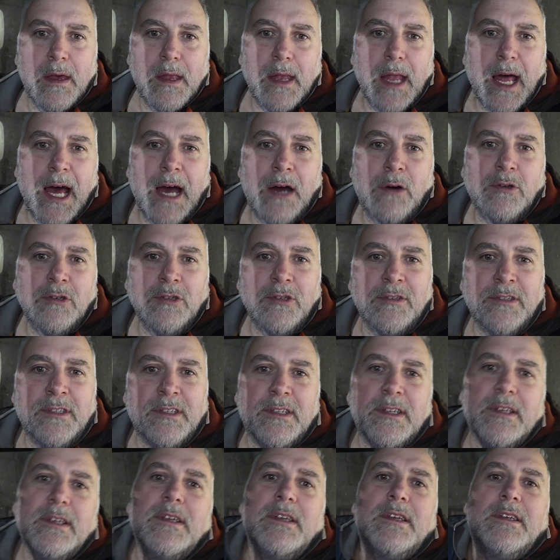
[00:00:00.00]
Now we're
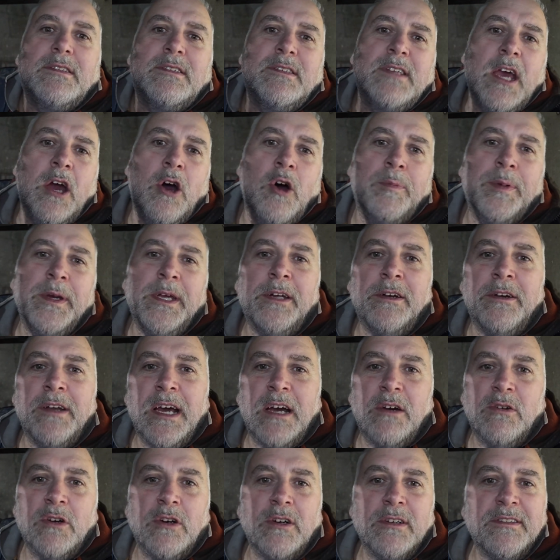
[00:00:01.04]
just set up here
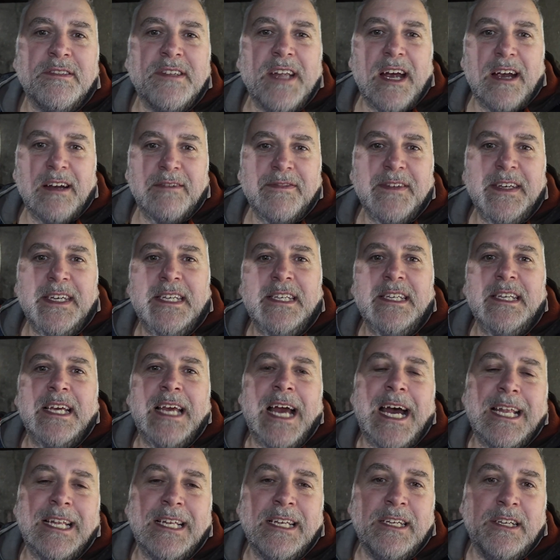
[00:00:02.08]
now, going to start feeding the
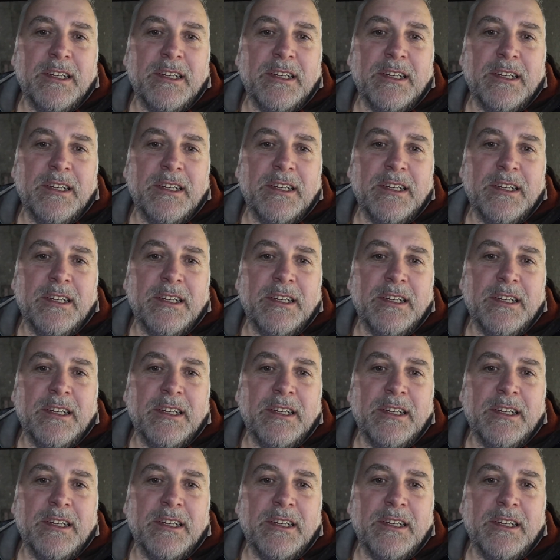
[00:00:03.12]
cattle